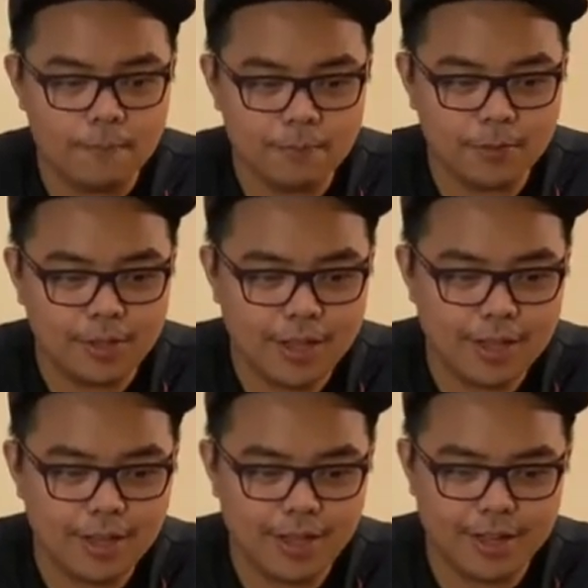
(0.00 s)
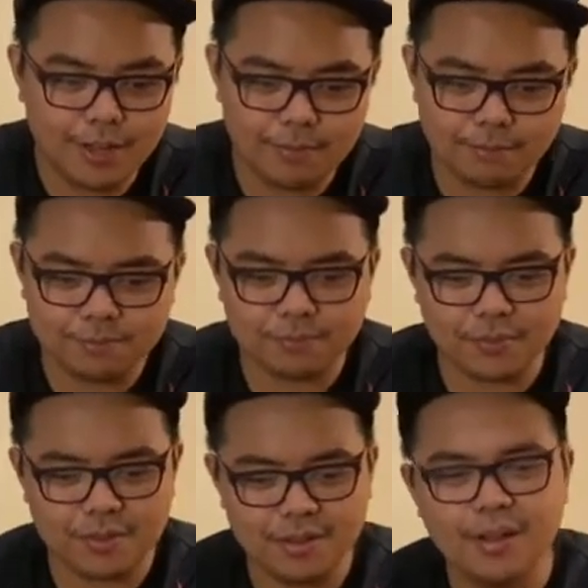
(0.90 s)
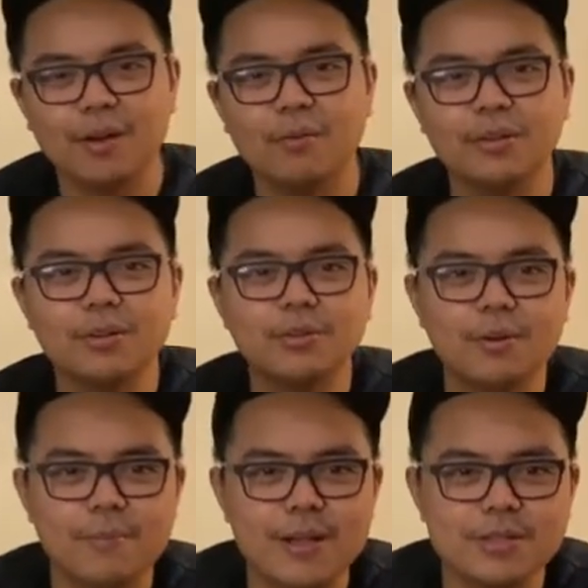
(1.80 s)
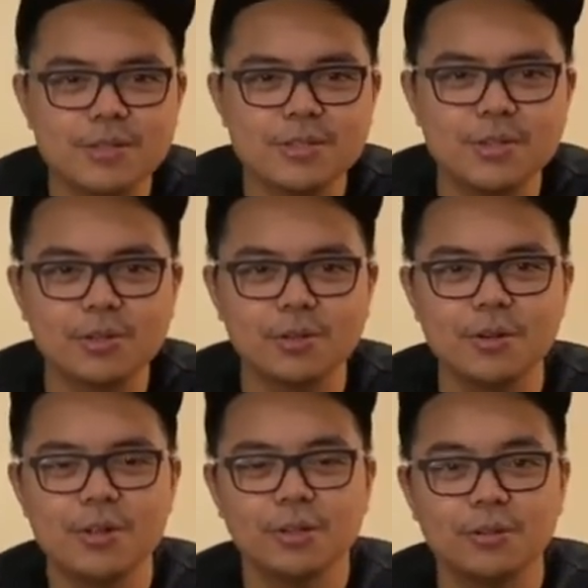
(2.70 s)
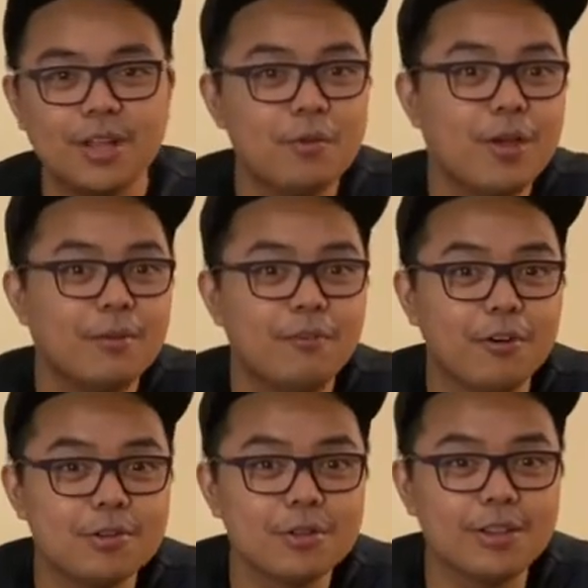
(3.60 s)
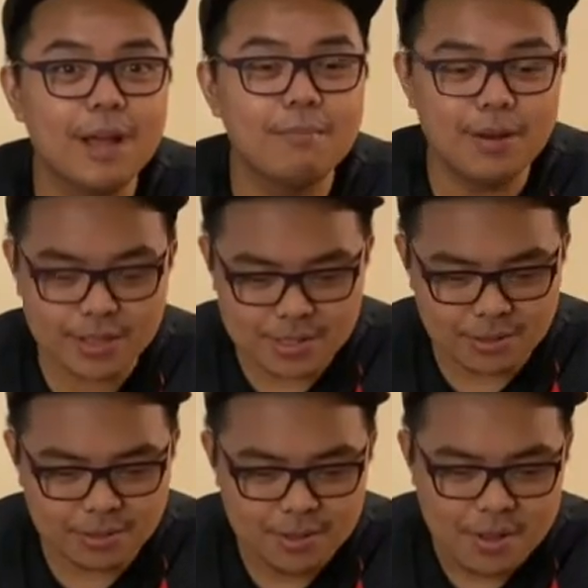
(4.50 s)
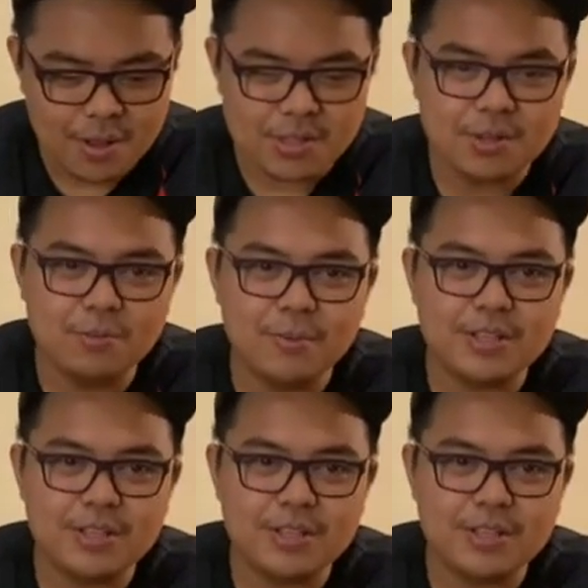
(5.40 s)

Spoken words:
Today, I want to do a pastor joke, no? Today we have also tablets, no? So my